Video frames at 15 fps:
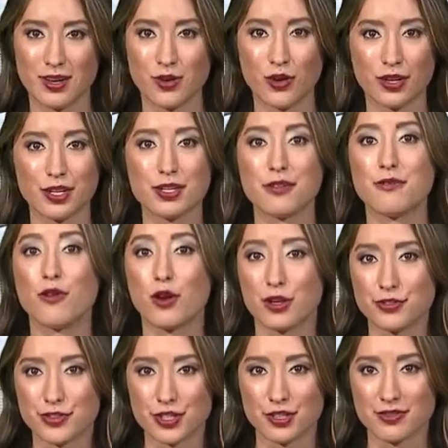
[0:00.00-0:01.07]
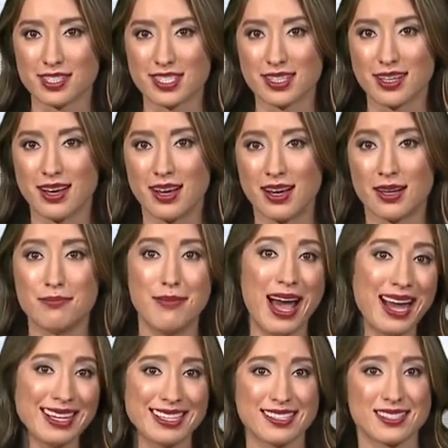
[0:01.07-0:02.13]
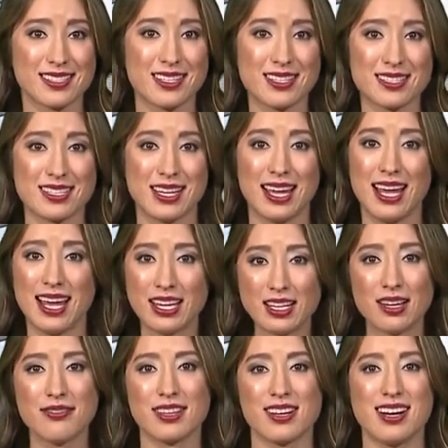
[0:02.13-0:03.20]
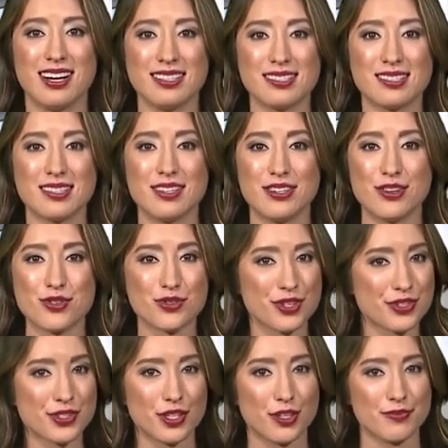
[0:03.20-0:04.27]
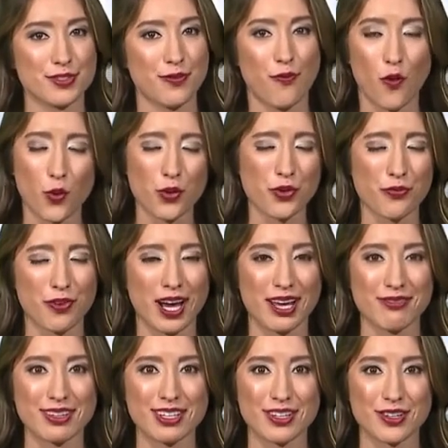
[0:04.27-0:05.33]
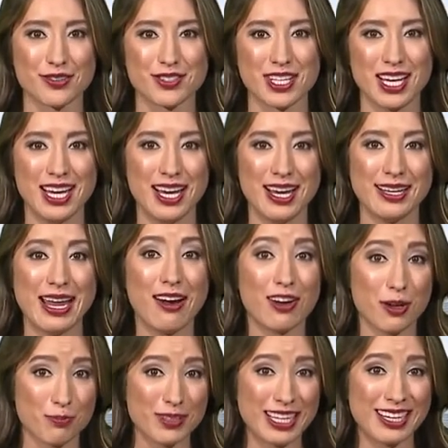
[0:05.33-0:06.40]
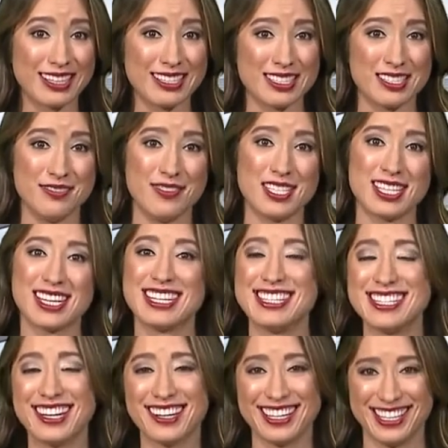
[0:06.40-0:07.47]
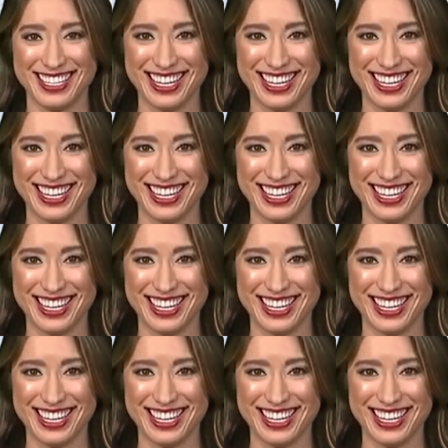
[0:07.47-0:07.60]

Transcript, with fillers: According to Foreign Service law, Maki says the head of the consulate usually serves four to five years. Now her plan is to visit Kentucky